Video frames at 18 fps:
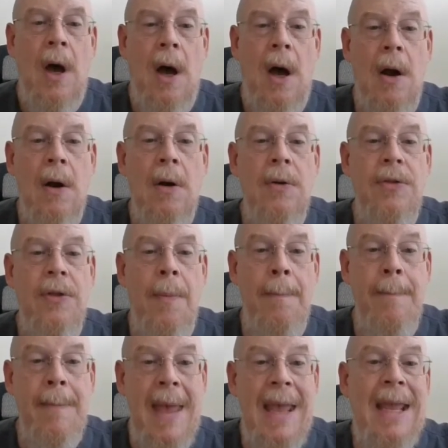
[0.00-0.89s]
are the
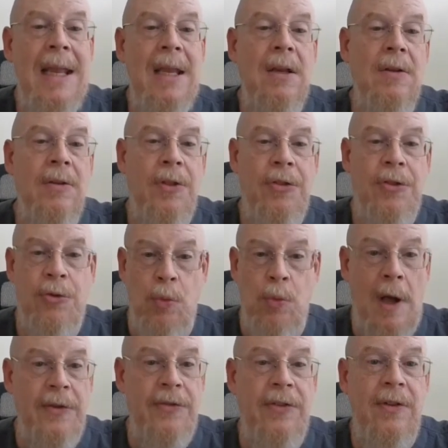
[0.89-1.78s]
main
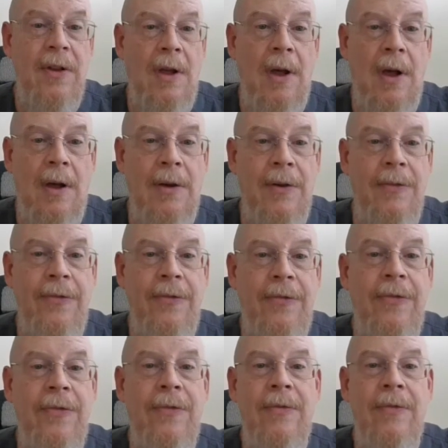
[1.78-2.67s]
thrust
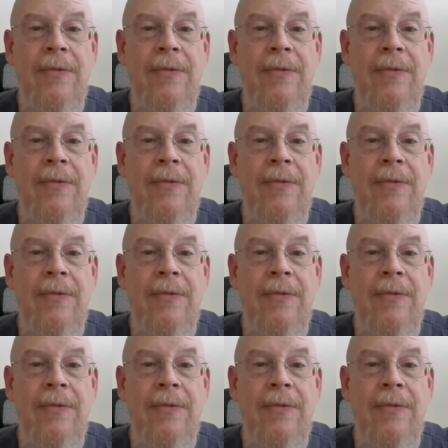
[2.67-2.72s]
of